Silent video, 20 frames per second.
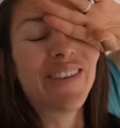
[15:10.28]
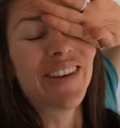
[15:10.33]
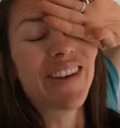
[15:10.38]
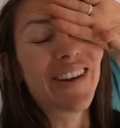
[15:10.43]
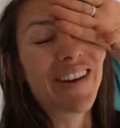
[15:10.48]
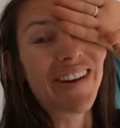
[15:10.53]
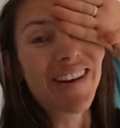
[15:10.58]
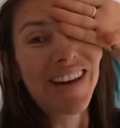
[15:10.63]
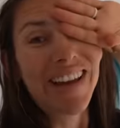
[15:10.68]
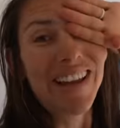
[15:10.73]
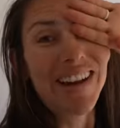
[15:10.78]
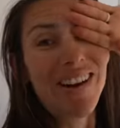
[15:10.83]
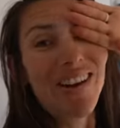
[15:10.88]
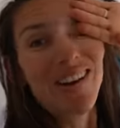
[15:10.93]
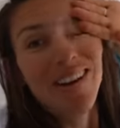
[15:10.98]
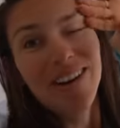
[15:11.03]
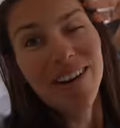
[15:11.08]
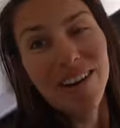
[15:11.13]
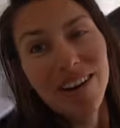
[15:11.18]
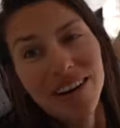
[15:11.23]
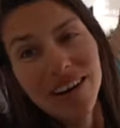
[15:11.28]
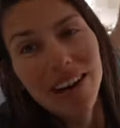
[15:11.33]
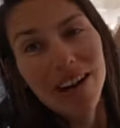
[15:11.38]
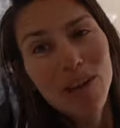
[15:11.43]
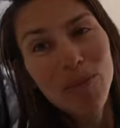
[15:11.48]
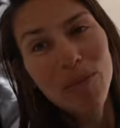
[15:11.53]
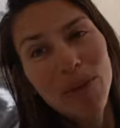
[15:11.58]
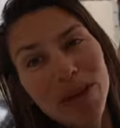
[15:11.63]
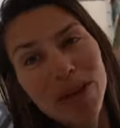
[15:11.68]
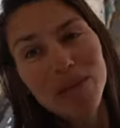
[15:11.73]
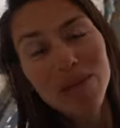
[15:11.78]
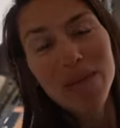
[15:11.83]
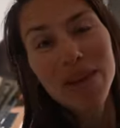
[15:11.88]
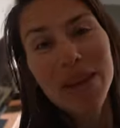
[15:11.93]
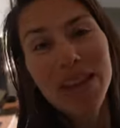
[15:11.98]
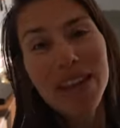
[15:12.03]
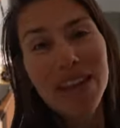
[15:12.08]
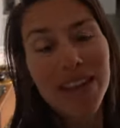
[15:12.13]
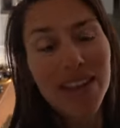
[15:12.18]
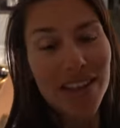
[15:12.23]
we are in our
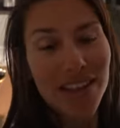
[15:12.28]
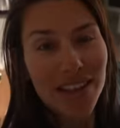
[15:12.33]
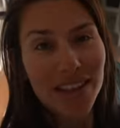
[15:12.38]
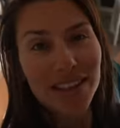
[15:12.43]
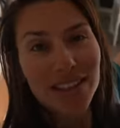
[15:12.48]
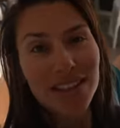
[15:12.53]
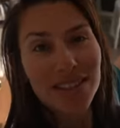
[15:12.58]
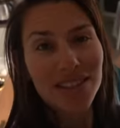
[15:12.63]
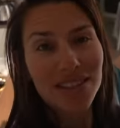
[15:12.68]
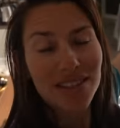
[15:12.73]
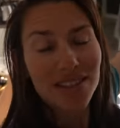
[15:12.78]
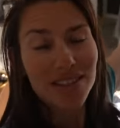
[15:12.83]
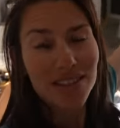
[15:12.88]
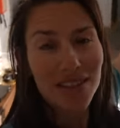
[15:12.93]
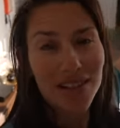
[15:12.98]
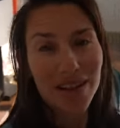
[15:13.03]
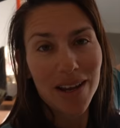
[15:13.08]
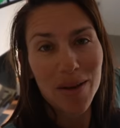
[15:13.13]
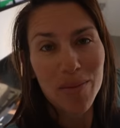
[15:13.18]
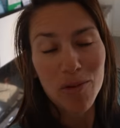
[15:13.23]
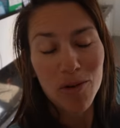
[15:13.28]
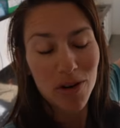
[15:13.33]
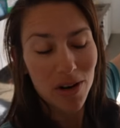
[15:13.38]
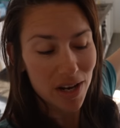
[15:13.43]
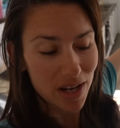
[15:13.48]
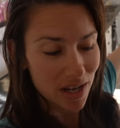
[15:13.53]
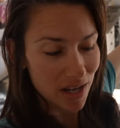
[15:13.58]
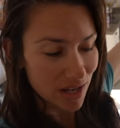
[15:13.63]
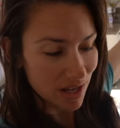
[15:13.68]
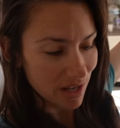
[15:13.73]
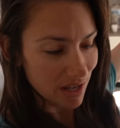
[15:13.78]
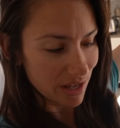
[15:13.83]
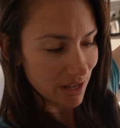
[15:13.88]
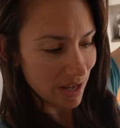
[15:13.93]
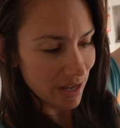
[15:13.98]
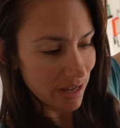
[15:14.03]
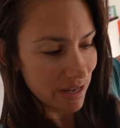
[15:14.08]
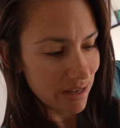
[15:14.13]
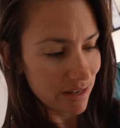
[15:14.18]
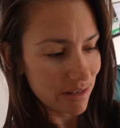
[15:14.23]
Airbnb. It's Sunday morning
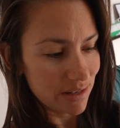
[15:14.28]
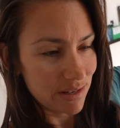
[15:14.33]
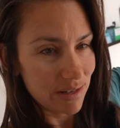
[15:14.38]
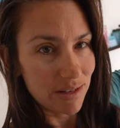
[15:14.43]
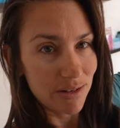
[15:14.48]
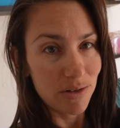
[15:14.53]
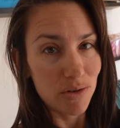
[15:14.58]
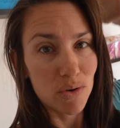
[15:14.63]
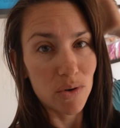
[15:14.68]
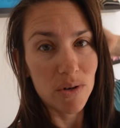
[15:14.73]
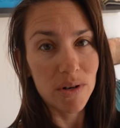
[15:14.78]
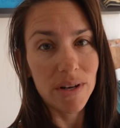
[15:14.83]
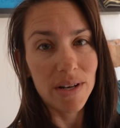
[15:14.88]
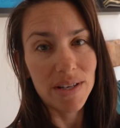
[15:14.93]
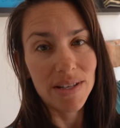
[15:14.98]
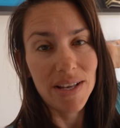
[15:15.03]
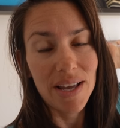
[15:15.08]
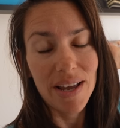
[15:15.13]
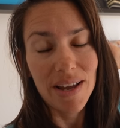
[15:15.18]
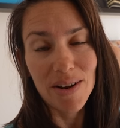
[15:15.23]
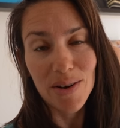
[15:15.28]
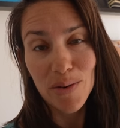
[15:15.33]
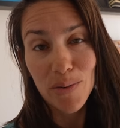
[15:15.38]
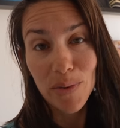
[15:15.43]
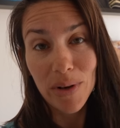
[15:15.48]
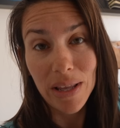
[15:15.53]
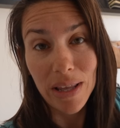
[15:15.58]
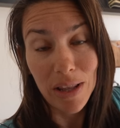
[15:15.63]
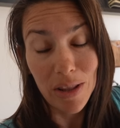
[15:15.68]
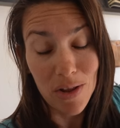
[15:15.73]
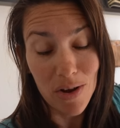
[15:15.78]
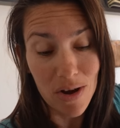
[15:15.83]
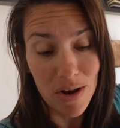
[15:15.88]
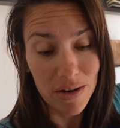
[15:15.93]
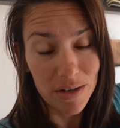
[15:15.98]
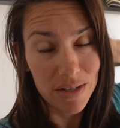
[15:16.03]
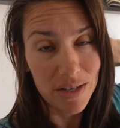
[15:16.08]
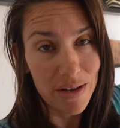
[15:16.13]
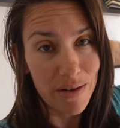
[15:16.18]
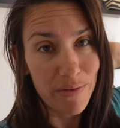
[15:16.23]
and Jordan has had a really
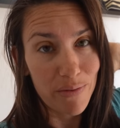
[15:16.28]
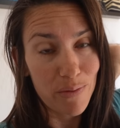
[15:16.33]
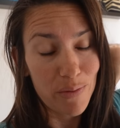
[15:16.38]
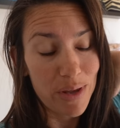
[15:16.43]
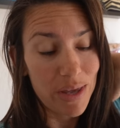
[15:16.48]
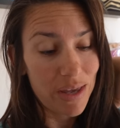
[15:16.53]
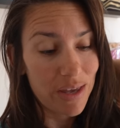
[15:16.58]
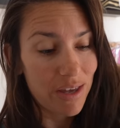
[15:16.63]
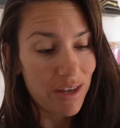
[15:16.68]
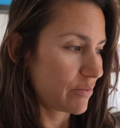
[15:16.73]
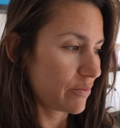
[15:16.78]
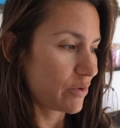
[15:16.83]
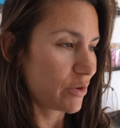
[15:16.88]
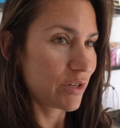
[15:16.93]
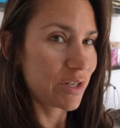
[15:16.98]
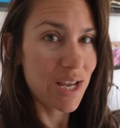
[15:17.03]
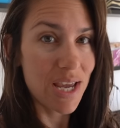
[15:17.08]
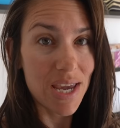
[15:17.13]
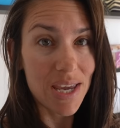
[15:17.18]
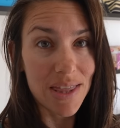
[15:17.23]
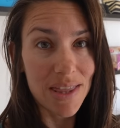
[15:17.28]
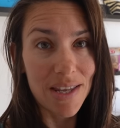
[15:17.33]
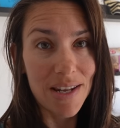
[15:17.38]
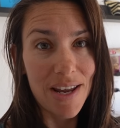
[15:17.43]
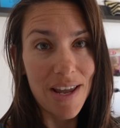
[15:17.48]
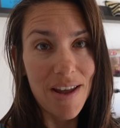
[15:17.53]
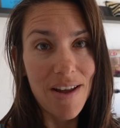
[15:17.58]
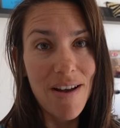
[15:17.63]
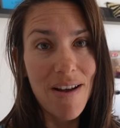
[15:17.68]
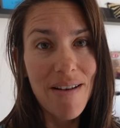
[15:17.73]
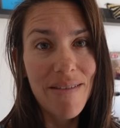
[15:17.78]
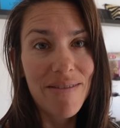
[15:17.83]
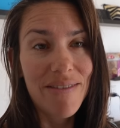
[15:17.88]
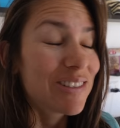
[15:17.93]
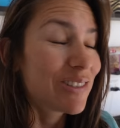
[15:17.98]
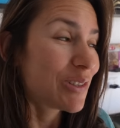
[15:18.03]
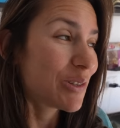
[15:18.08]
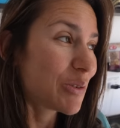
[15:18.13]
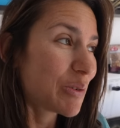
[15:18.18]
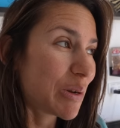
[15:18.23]
long, tough week. We're taking the day off,
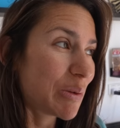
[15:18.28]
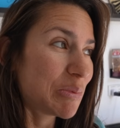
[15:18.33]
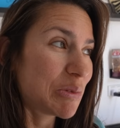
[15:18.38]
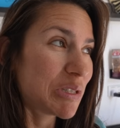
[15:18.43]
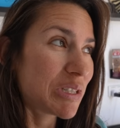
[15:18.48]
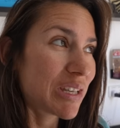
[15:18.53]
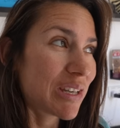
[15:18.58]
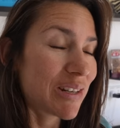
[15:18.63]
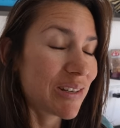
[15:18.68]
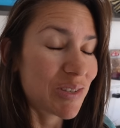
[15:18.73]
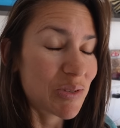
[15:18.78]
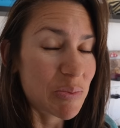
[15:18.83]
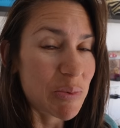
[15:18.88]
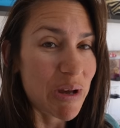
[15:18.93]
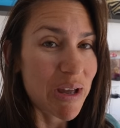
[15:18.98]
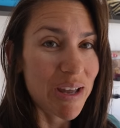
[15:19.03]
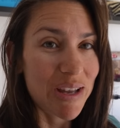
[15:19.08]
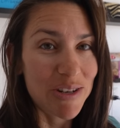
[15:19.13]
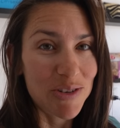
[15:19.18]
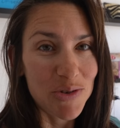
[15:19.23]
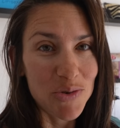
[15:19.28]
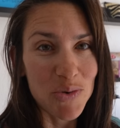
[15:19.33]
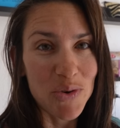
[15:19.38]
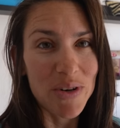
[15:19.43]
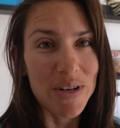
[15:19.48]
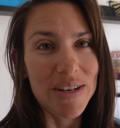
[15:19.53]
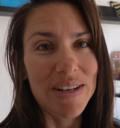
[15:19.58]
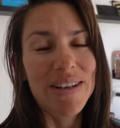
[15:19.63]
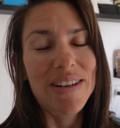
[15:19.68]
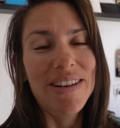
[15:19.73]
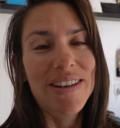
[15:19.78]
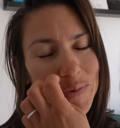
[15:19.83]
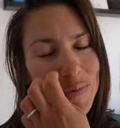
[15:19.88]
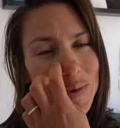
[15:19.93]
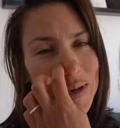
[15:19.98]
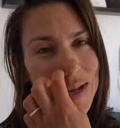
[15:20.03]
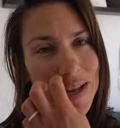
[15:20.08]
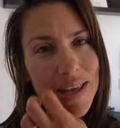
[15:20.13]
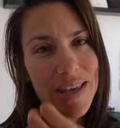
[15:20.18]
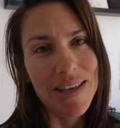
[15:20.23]
so I'm just gonna spy on Jordan
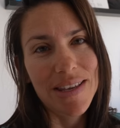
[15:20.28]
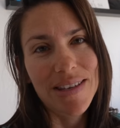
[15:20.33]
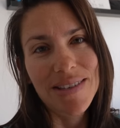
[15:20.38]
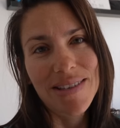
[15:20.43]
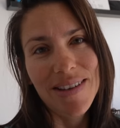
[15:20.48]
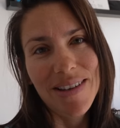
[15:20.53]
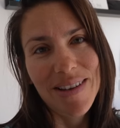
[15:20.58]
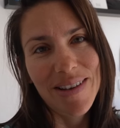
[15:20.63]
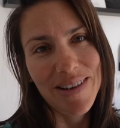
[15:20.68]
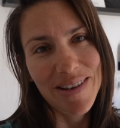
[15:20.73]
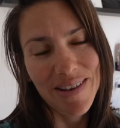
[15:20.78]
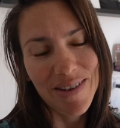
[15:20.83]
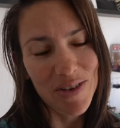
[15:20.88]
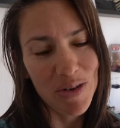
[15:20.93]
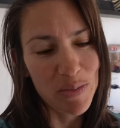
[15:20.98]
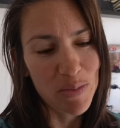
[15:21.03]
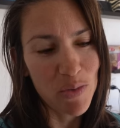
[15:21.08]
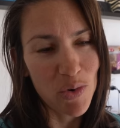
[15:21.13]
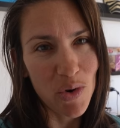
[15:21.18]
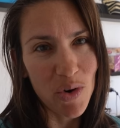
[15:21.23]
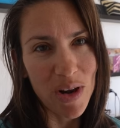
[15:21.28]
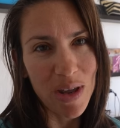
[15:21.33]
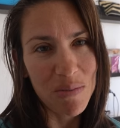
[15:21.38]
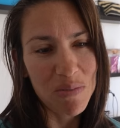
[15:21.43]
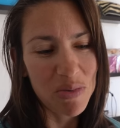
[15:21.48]
reading Issa her morning